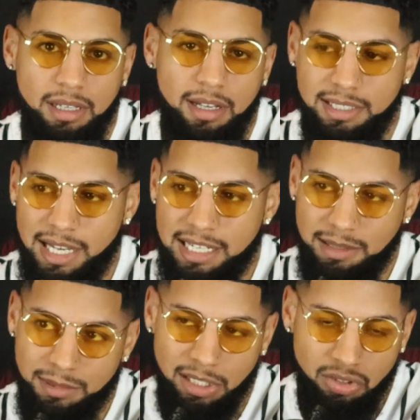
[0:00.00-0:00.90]
Because guys,
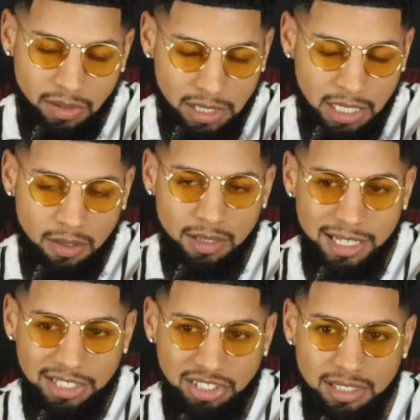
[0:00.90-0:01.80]
I'm telling you right now,
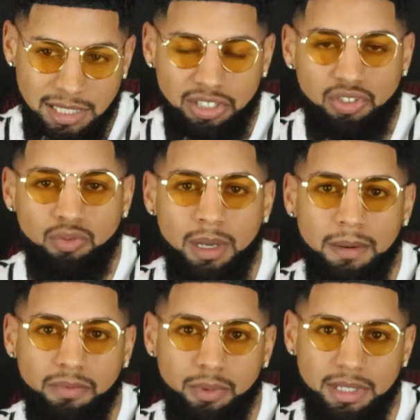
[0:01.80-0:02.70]
that just sets you
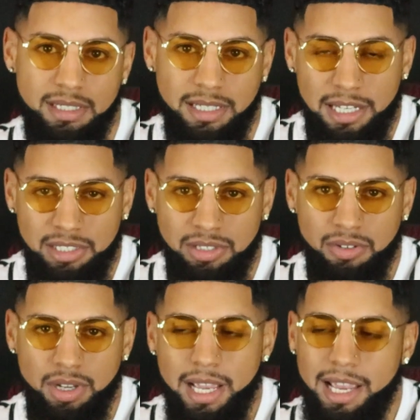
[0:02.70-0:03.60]
up for a
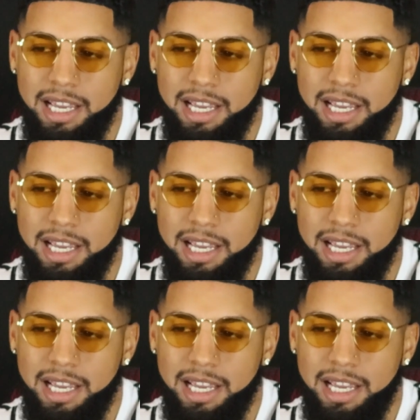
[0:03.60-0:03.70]
disaster